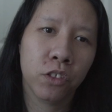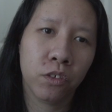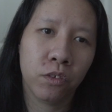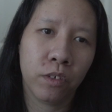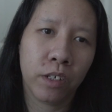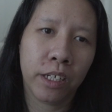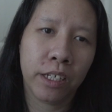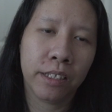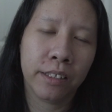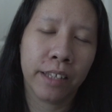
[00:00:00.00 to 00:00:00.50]

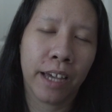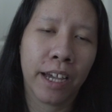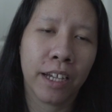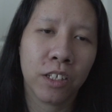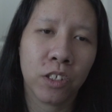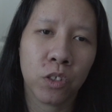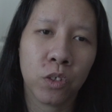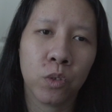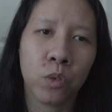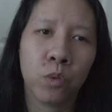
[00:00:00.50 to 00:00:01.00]
screen
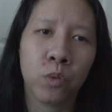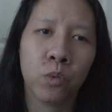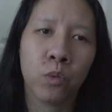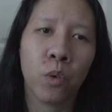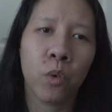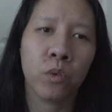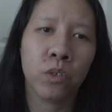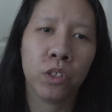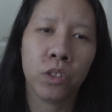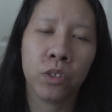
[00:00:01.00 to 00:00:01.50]
that
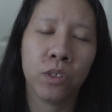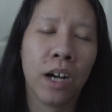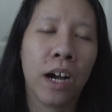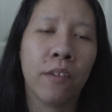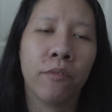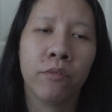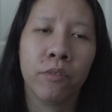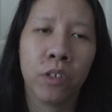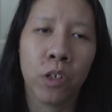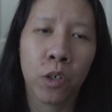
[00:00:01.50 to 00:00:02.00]
you two
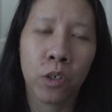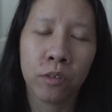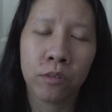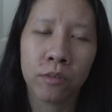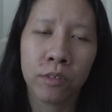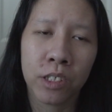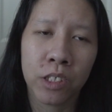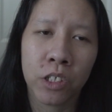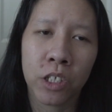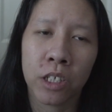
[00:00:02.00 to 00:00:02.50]
have
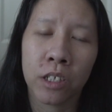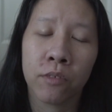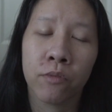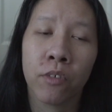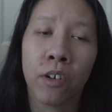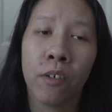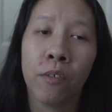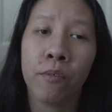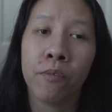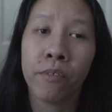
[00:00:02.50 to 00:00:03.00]
known each other
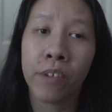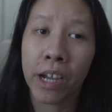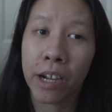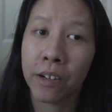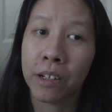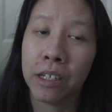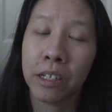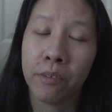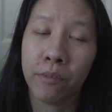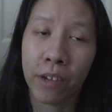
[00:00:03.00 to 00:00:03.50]
for a
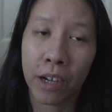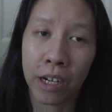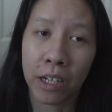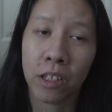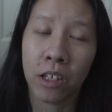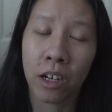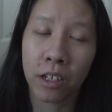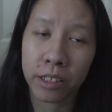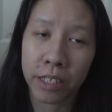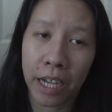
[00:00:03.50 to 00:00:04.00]
very,
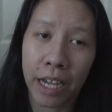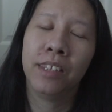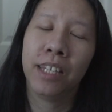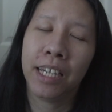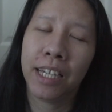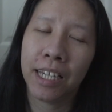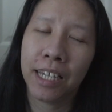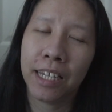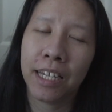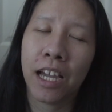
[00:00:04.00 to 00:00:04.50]
very long time.
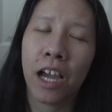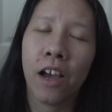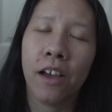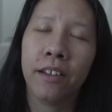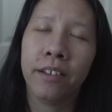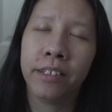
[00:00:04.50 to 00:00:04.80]
They